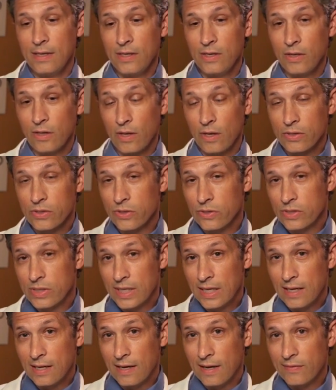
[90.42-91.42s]
You'll also
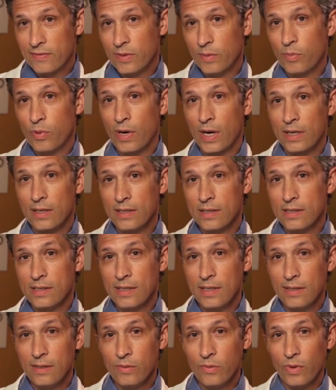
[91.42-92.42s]
see it after
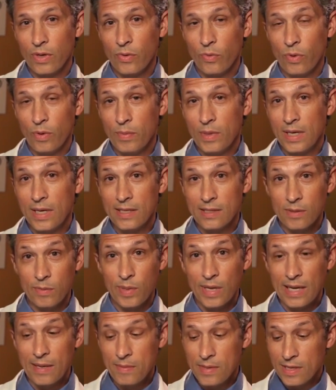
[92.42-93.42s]
pregnancy when a woman has a
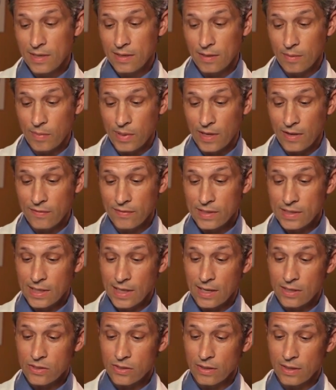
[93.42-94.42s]
baby and the pelvis
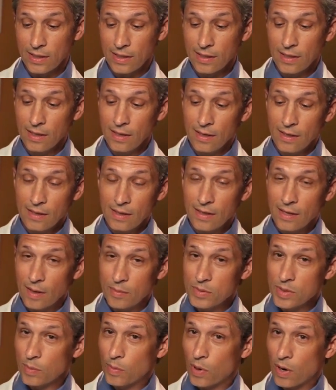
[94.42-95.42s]
actually
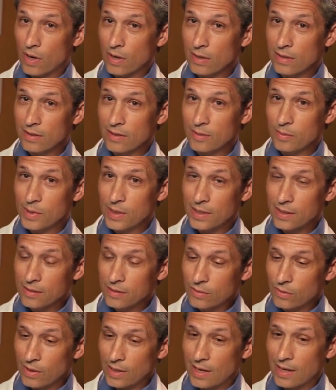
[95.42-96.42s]
comes apart a little
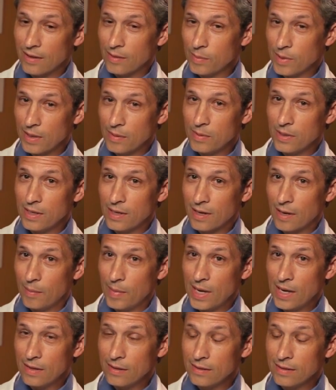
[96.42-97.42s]
bit to allow the baby to
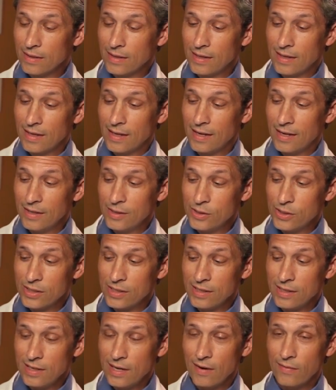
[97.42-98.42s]
come out and it
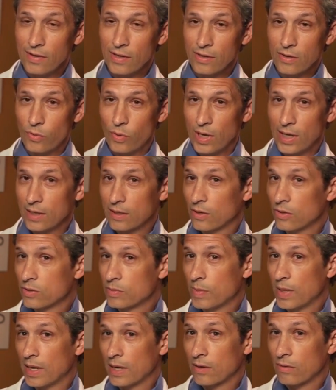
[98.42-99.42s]
just never quite goes
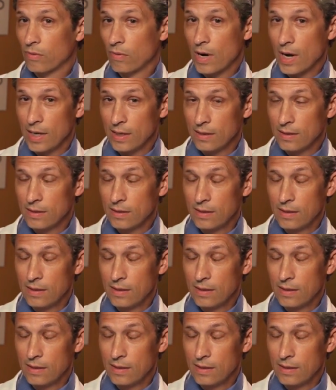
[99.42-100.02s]
back right.